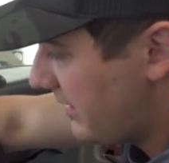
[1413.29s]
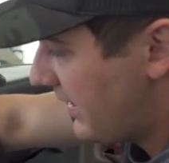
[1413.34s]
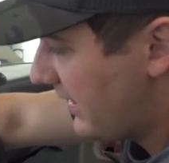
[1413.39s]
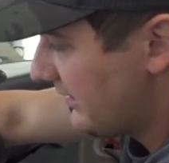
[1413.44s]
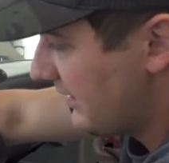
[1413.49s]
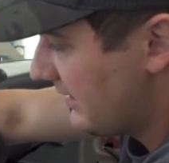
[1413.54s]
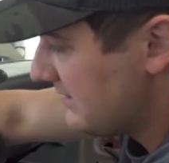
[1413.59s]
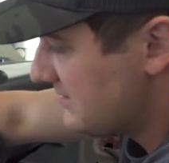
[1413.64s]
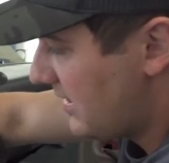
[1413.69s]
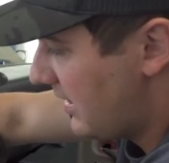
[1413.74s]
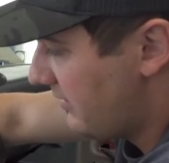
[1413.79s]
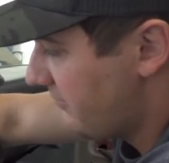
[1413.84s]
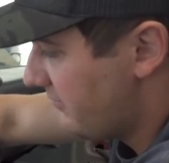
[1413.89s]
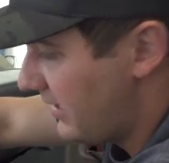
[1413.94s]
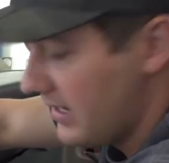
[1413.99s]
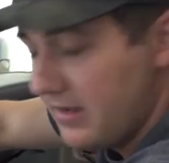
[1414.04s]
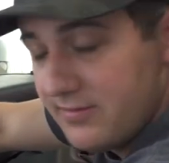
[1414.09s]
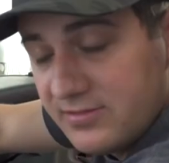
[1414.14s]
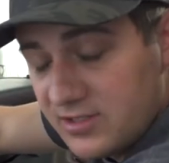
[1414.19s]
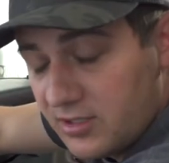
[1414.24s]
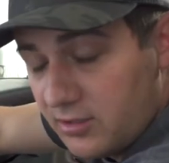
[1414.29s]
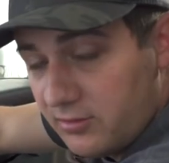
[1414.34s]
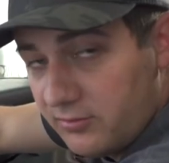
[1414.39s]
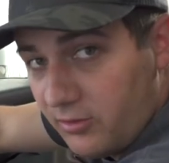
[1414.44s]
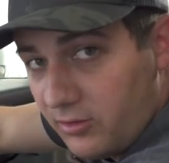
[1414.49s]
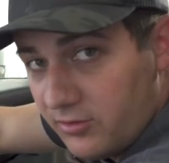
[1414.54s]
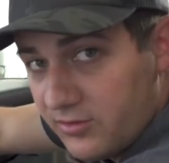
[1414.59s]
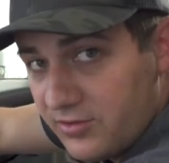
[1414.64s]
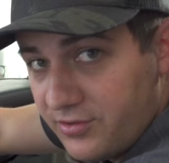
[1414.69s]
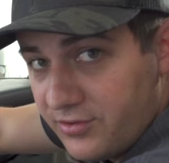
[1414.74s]
my headlights off, I have zero
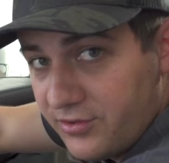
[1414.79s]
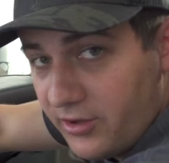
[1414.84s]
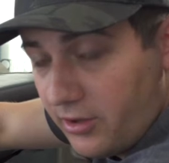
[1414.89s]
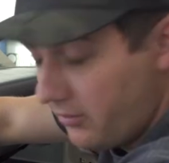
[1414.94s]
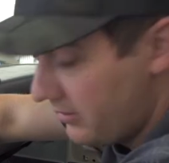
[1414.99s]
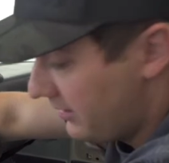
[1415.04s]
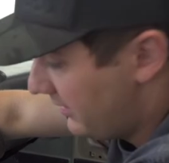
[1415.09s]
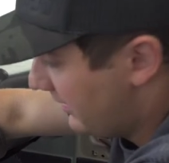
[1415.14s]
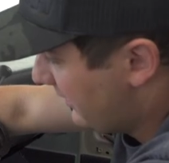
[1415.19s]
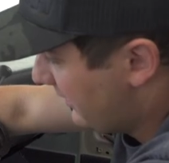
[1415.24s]
volts. So